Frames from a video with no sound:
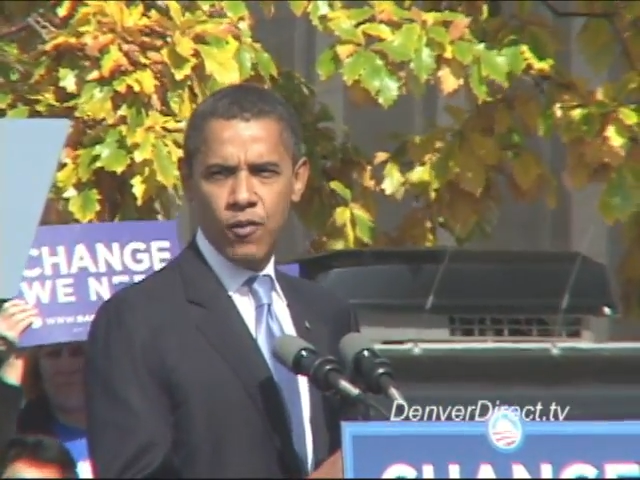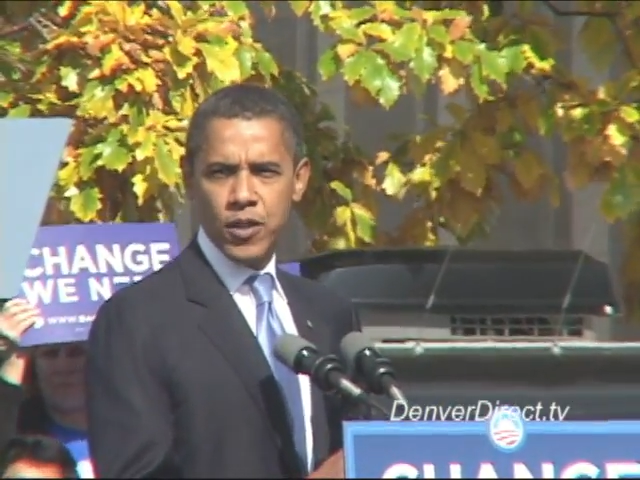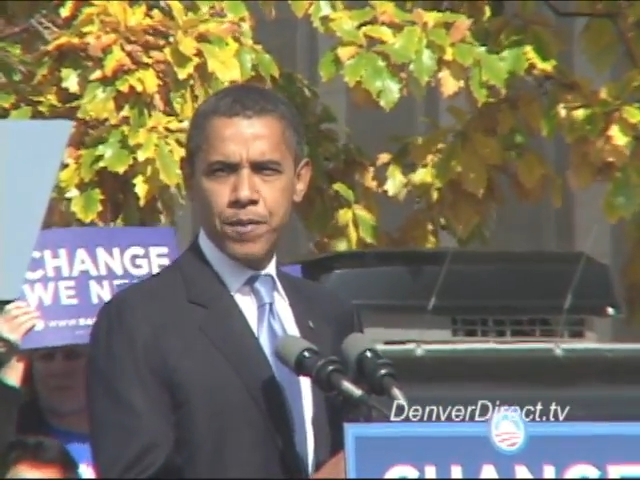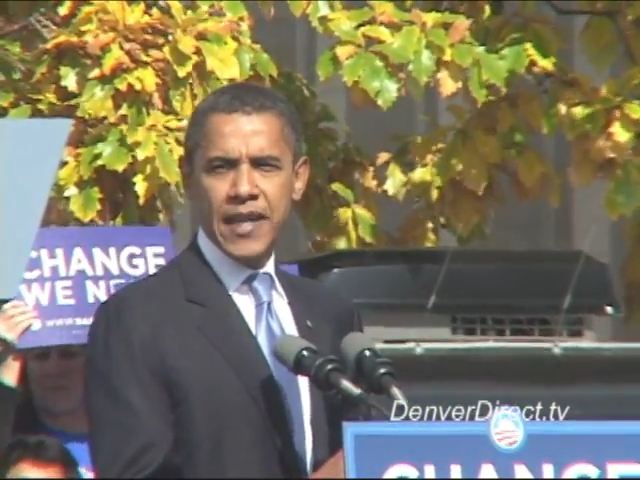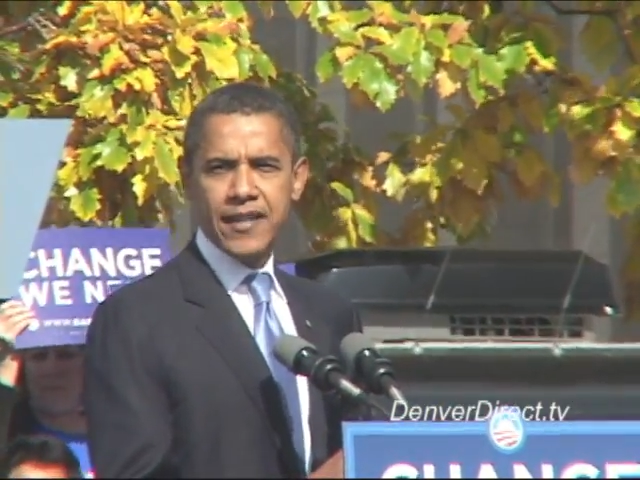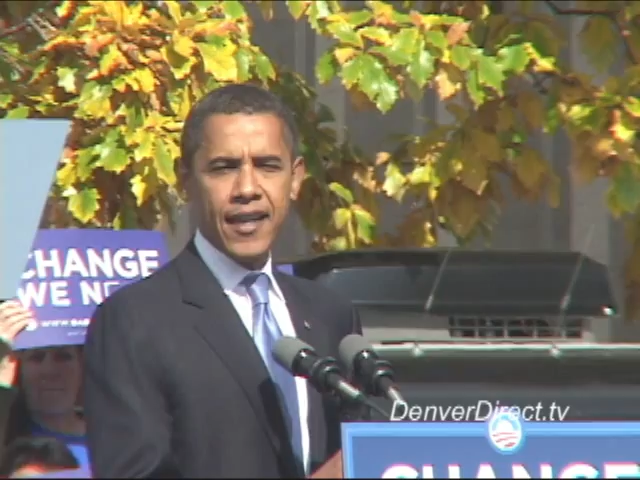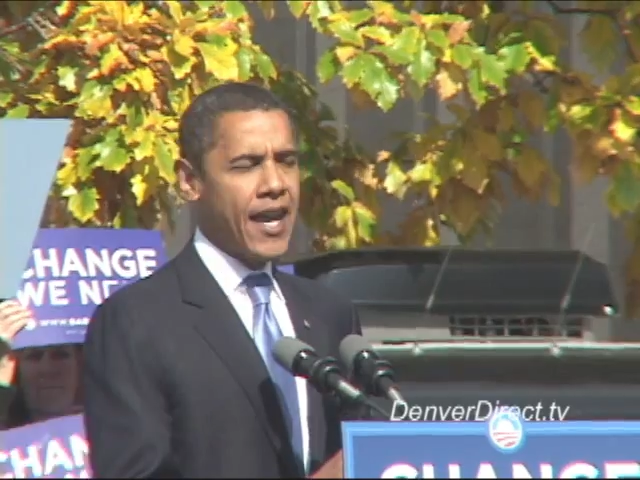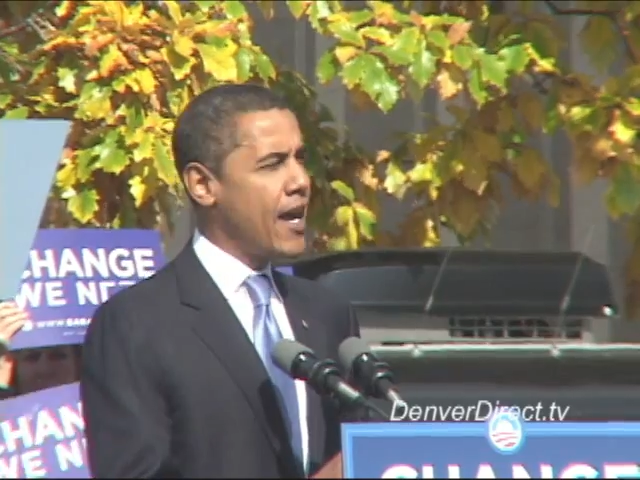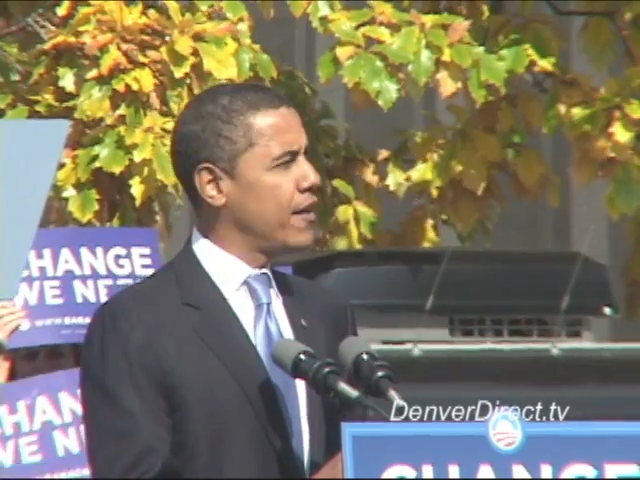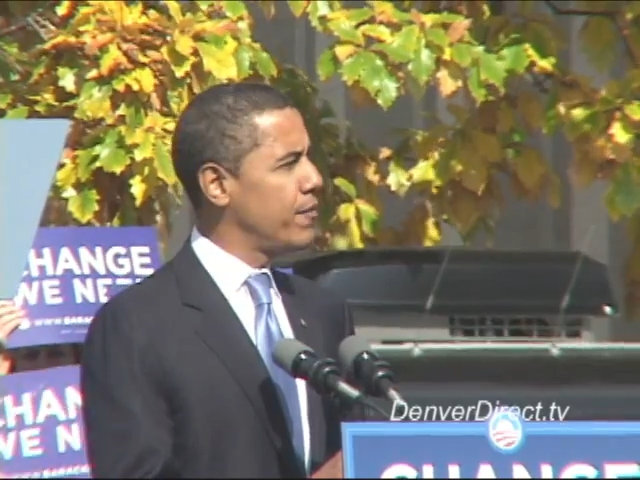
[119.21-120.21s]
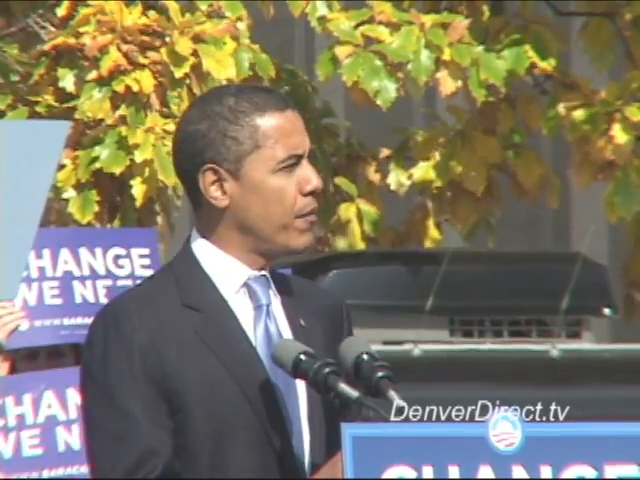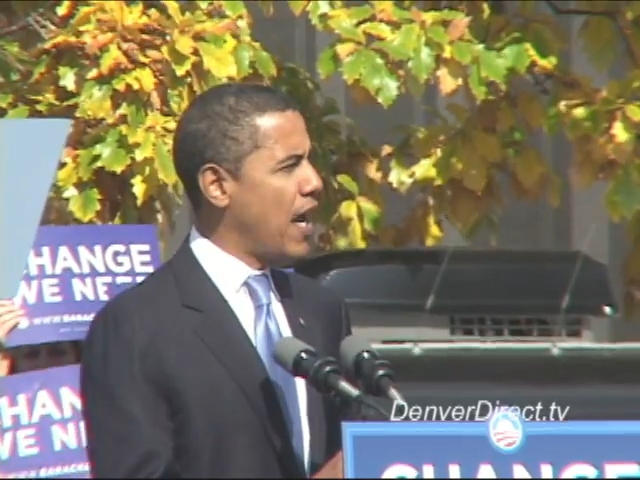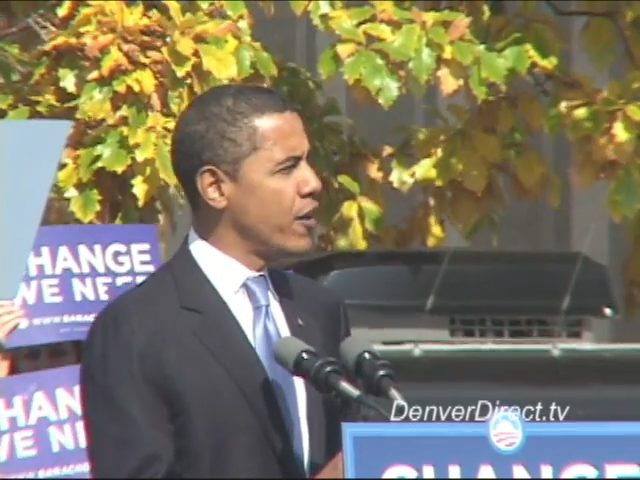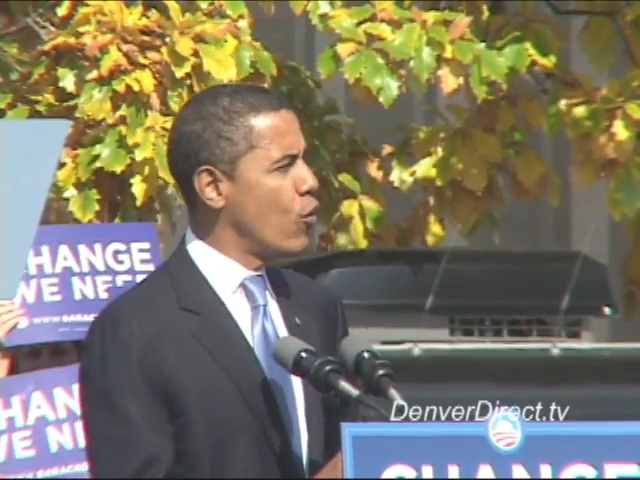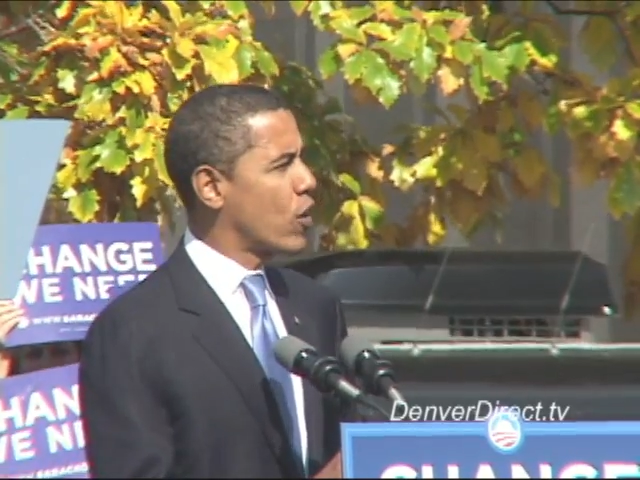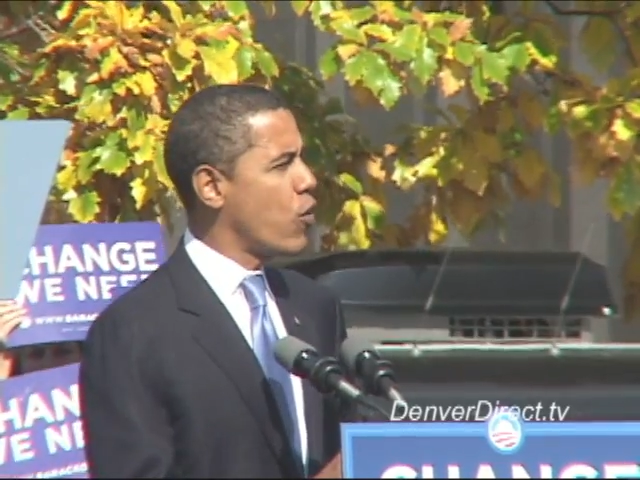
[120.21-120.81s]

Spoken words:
which means they can't buy new